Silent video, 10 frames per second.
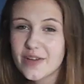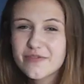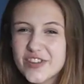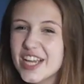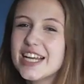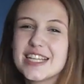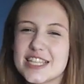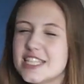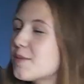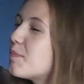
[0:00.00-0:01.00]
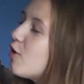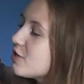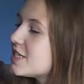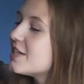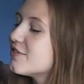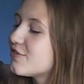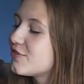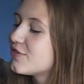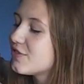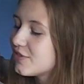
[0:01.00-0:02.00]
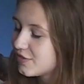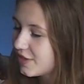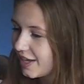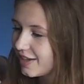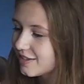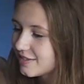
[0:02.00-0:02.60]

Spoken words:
I'm feeling this is a positive thing.